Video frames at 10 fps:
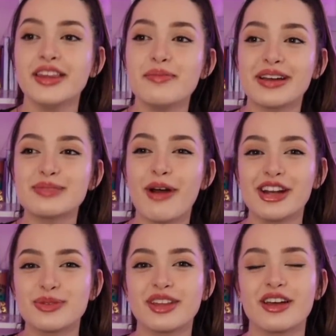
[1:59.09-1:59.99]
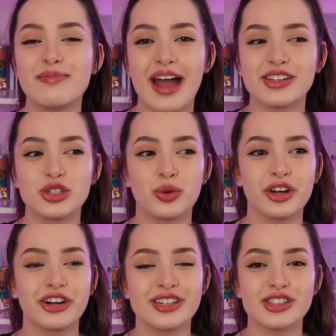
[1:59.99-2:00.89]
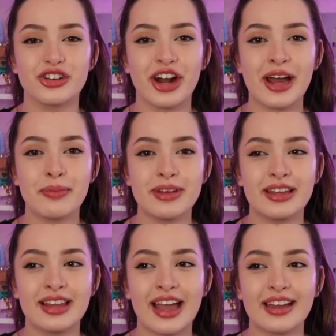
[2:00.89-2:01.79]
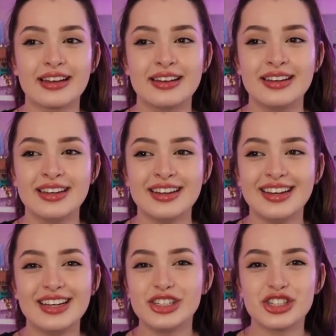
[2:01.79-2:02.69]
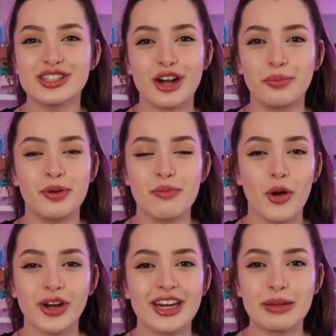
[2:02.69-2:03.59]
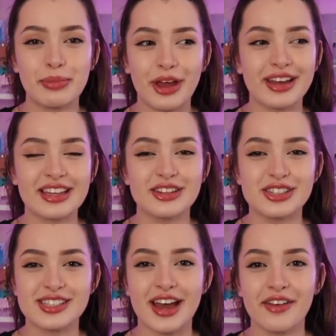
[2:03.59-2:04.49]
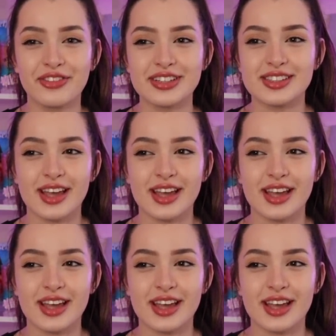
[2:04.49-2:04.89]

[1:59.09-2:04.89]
then the best part is when they come back to Twitter or Instagram and like just start promoting and plugging their stuff, and it's